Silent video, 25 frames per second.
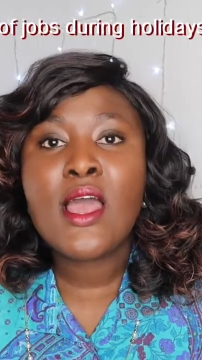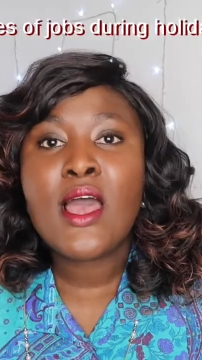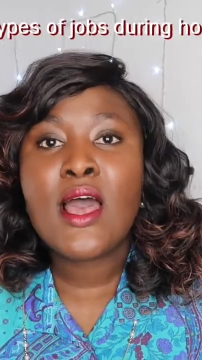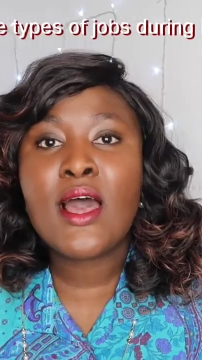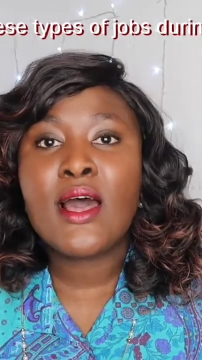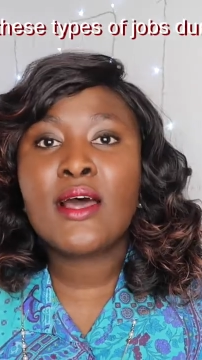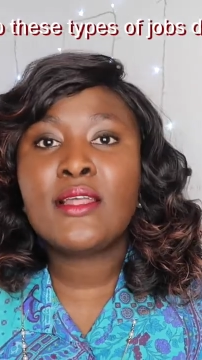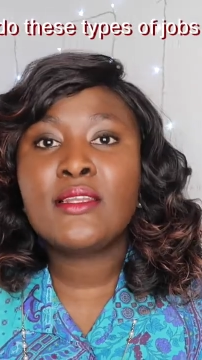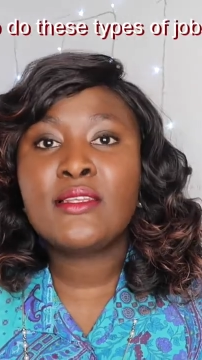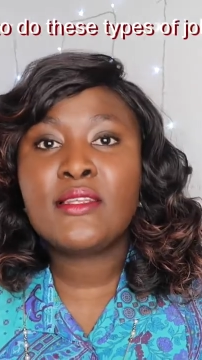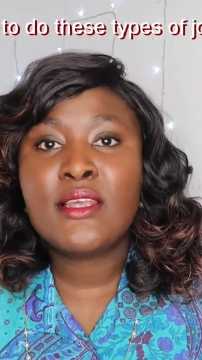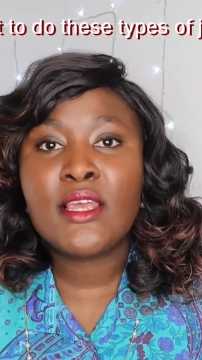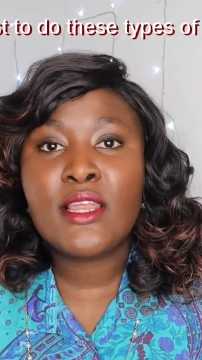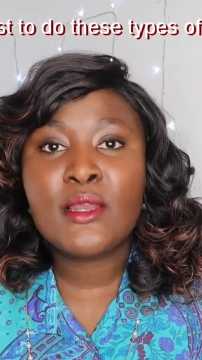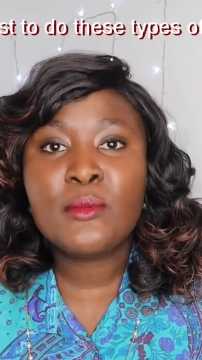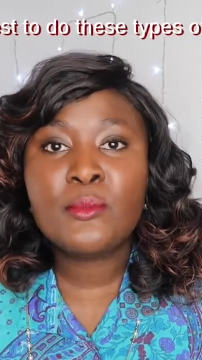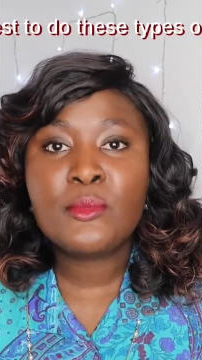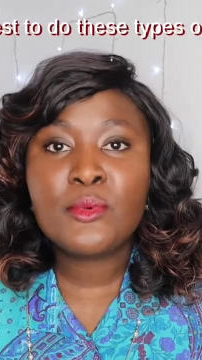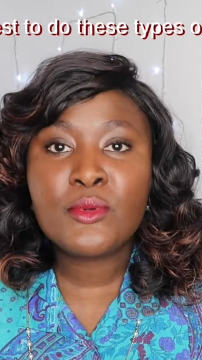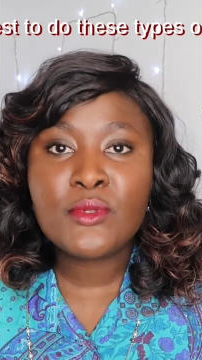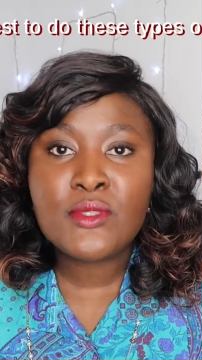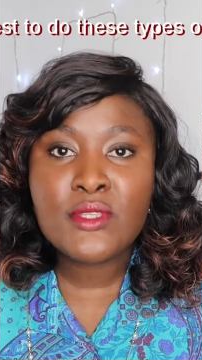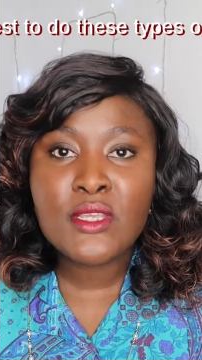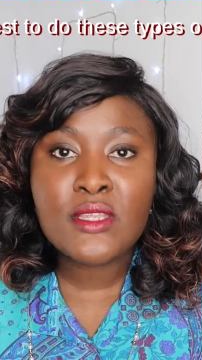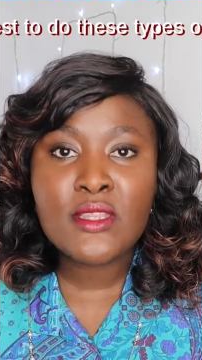and then
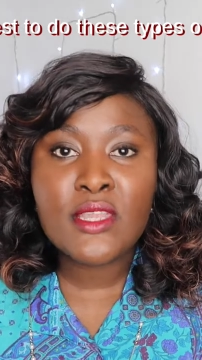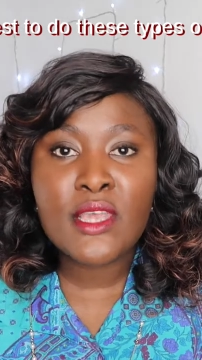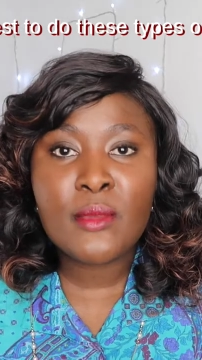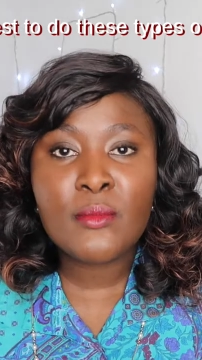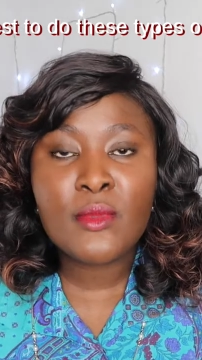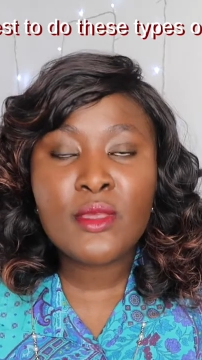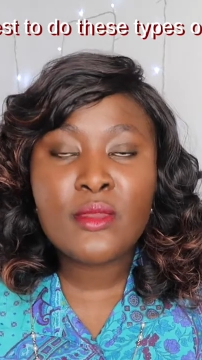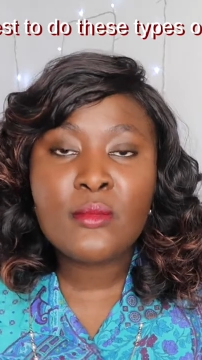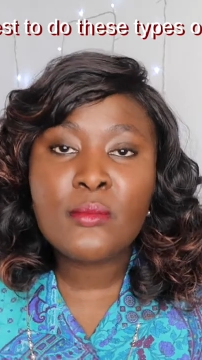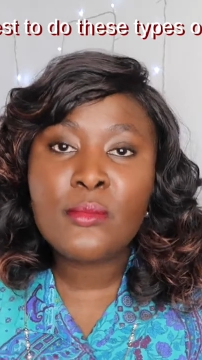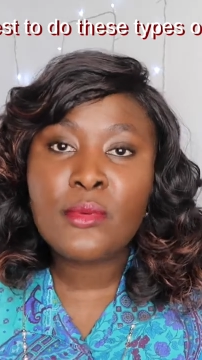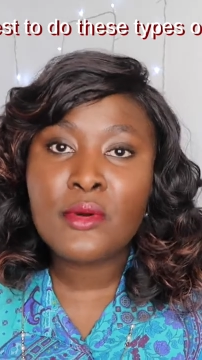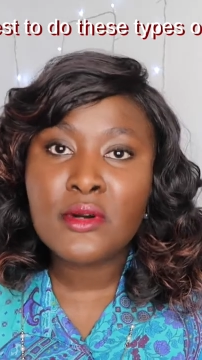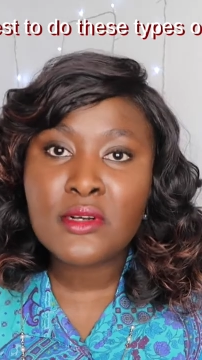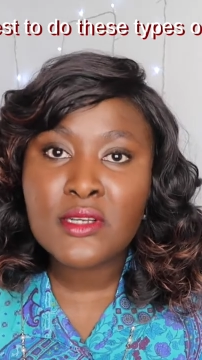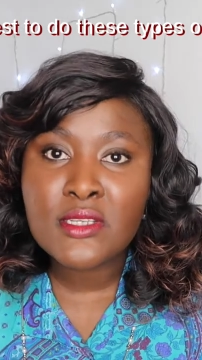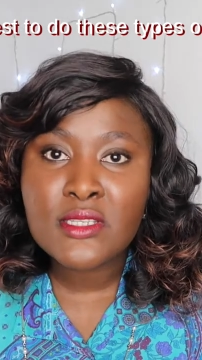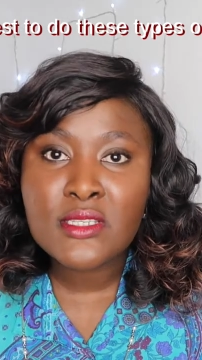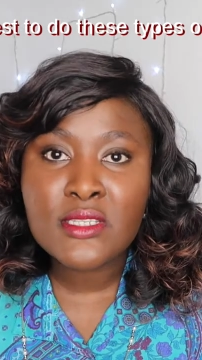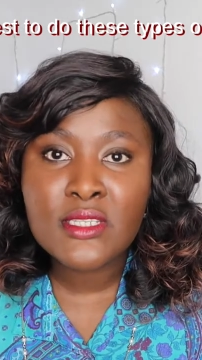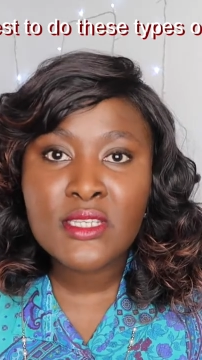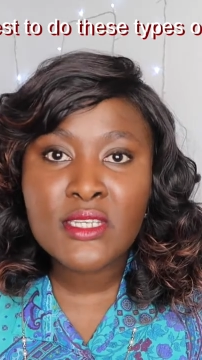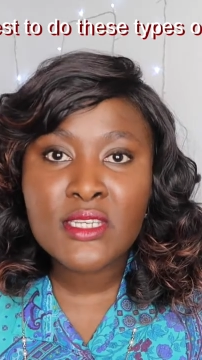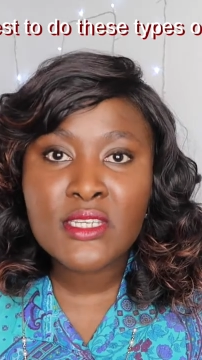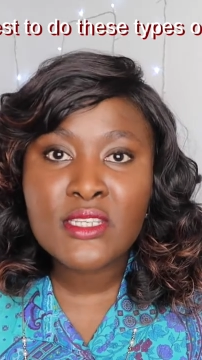putting them in
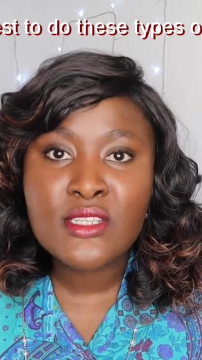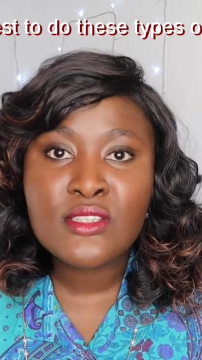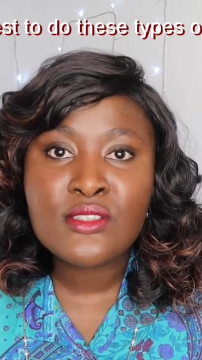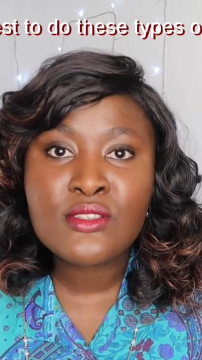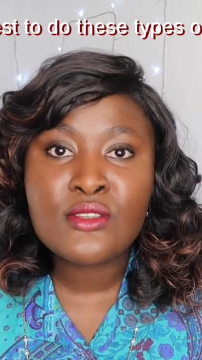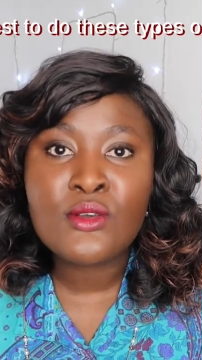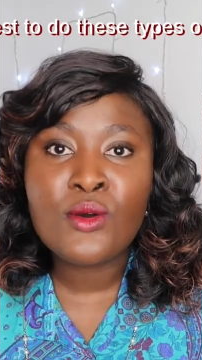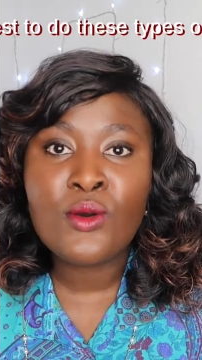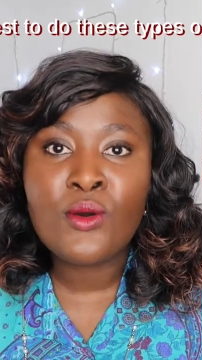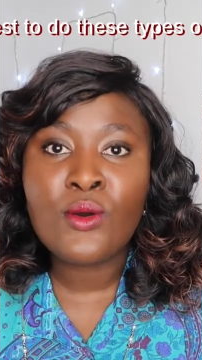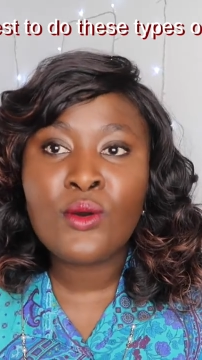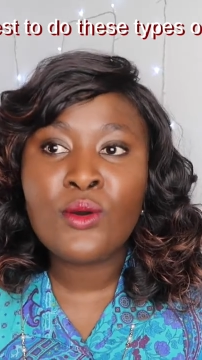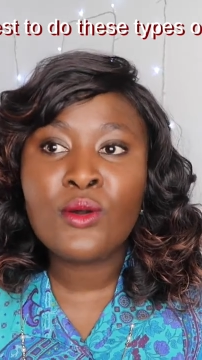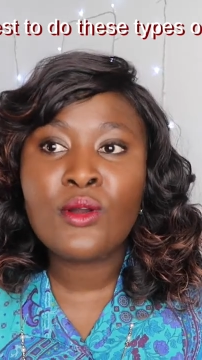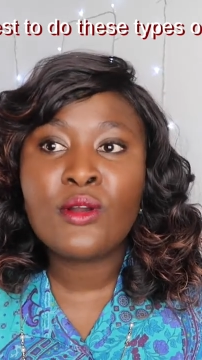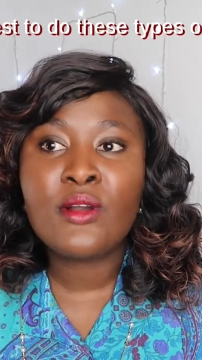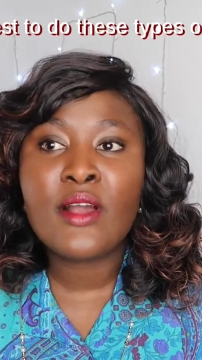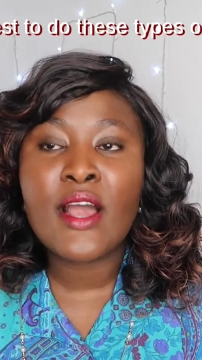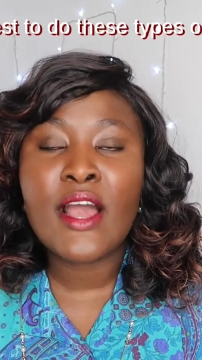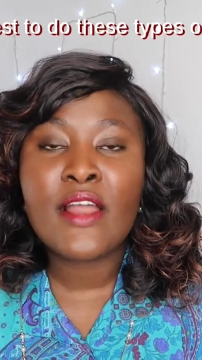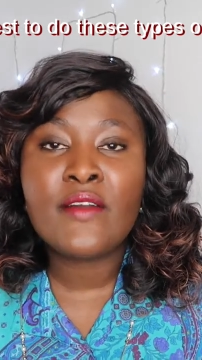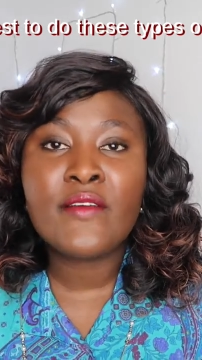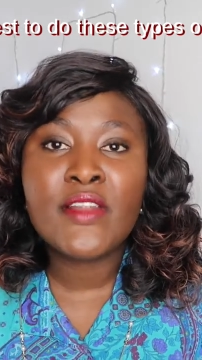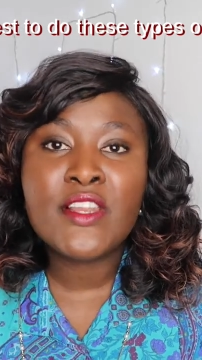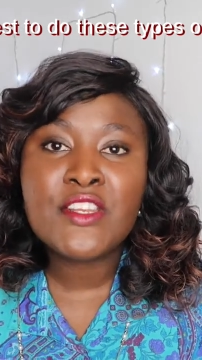boxes or
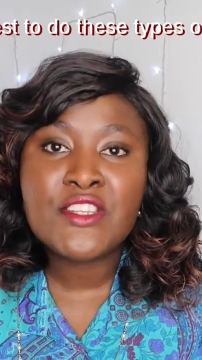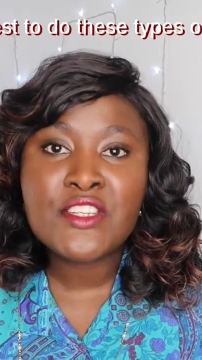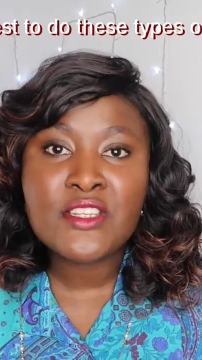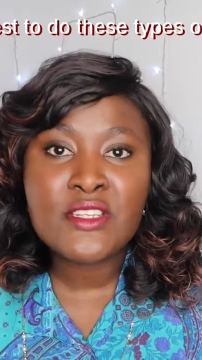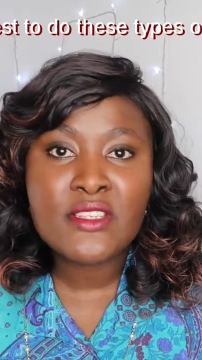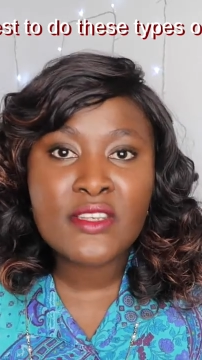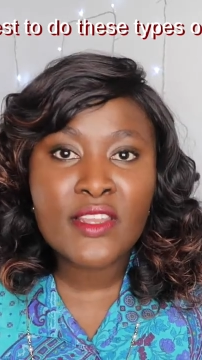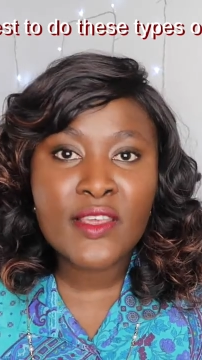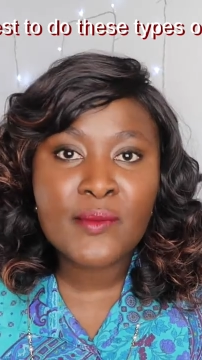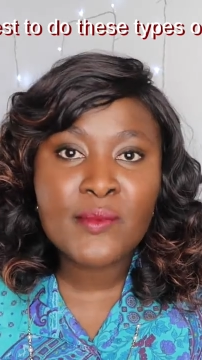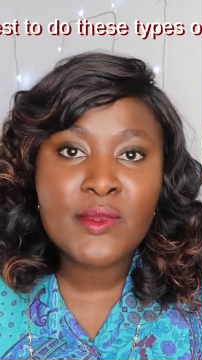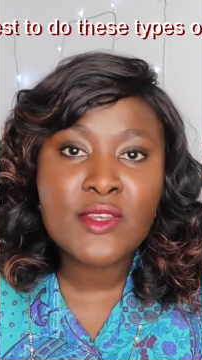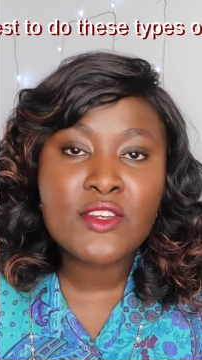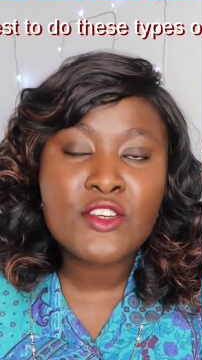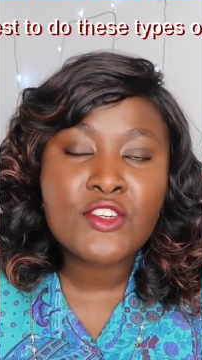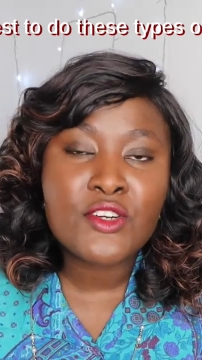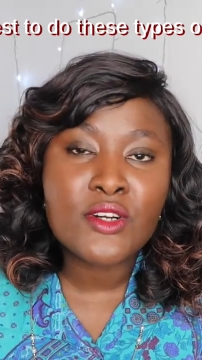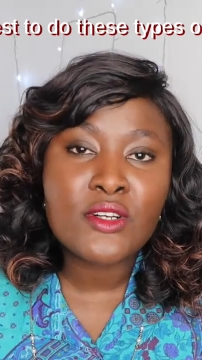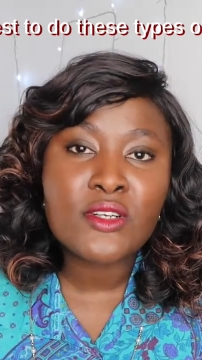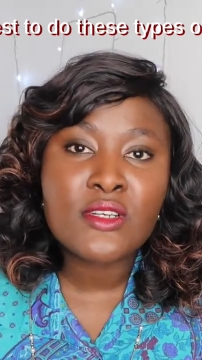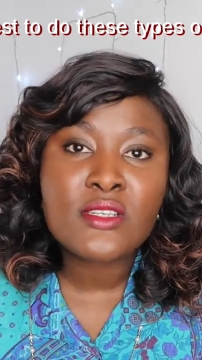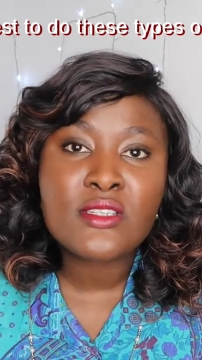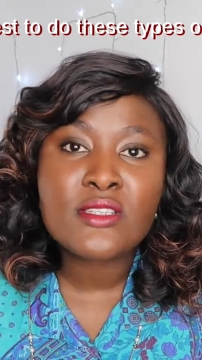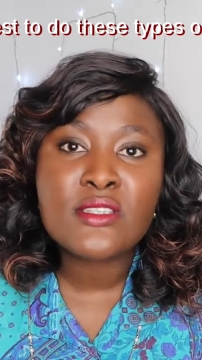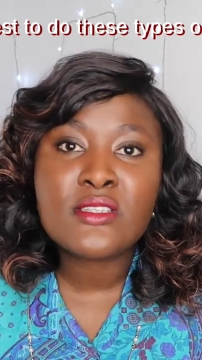arranging them in
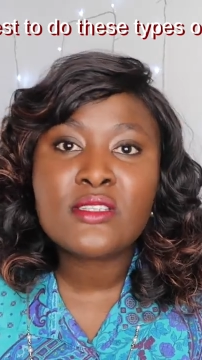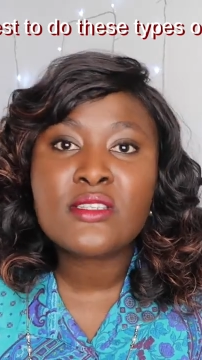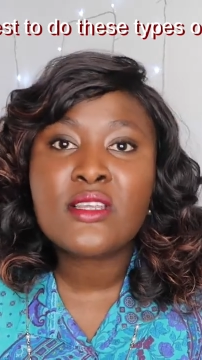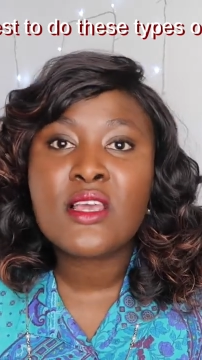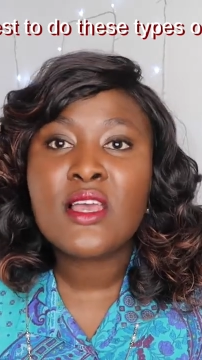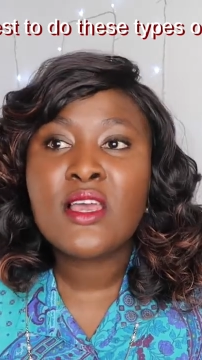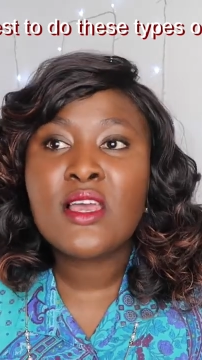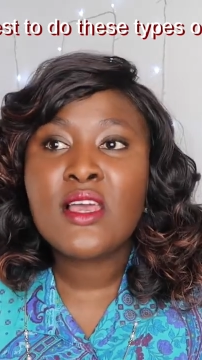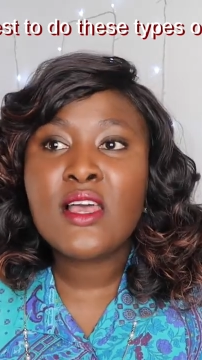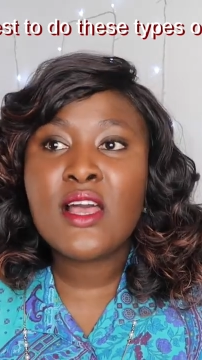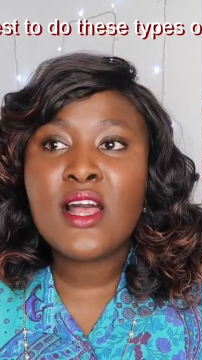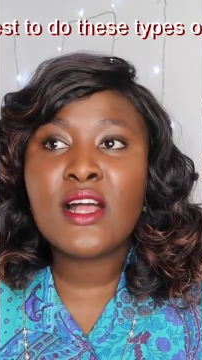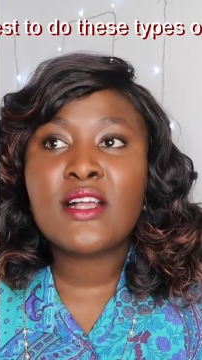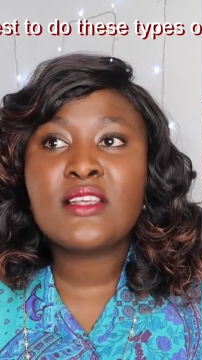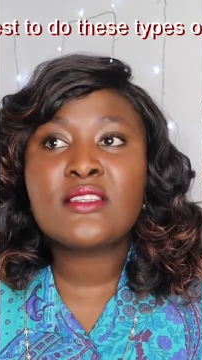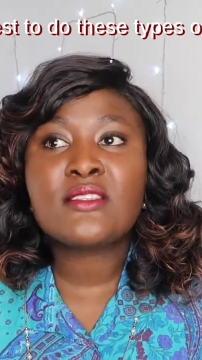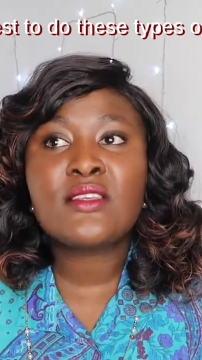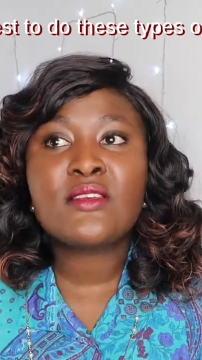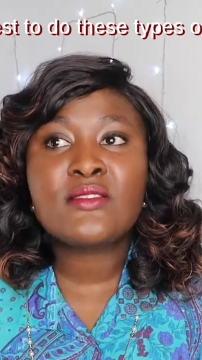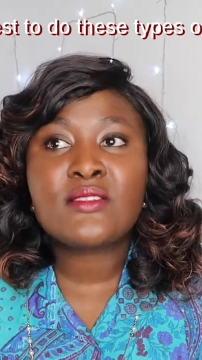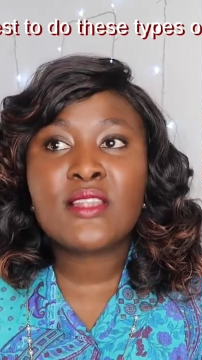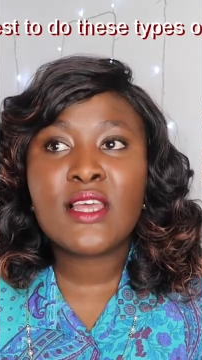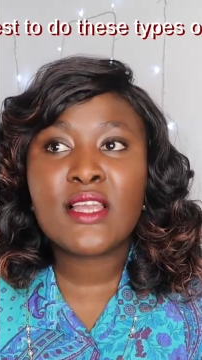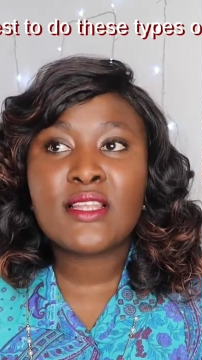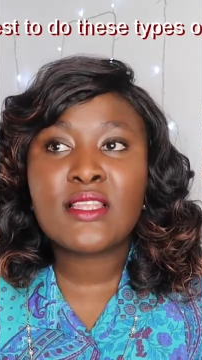trucks and
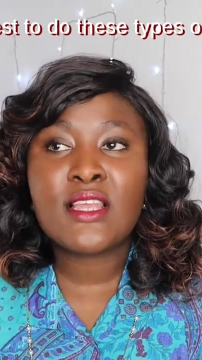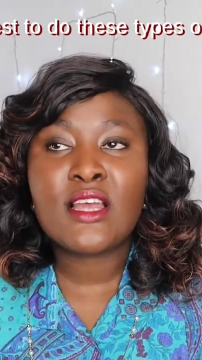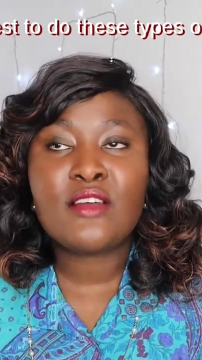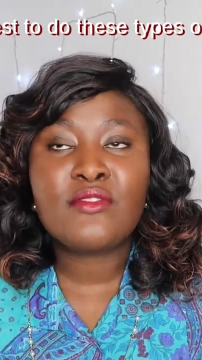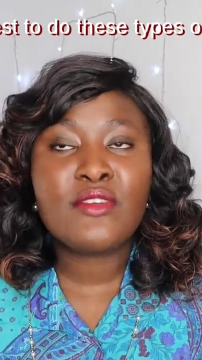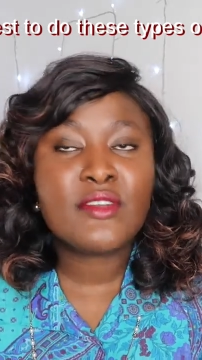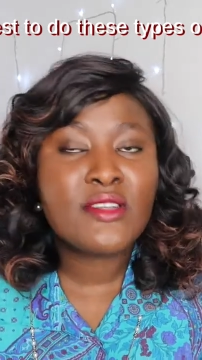stuff like that.